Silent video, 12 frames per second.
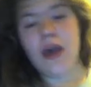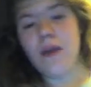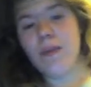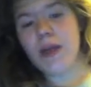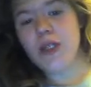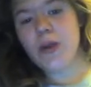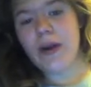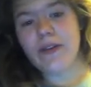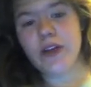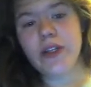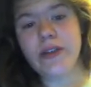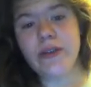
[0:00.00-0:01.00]
but i do have
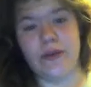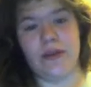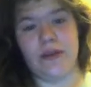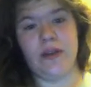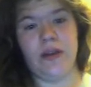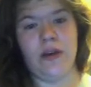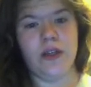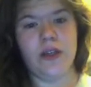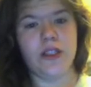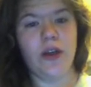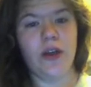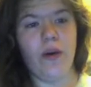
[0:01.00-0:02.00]
good news
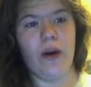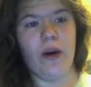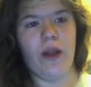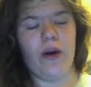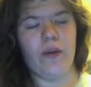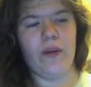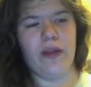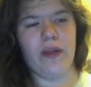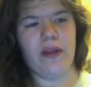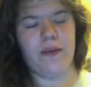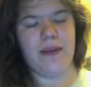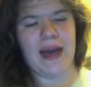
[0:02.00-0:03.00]
Two along with,
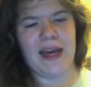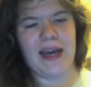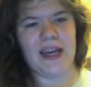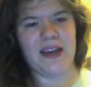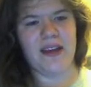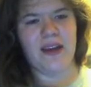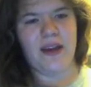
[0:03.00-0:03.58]
you know, Maddie,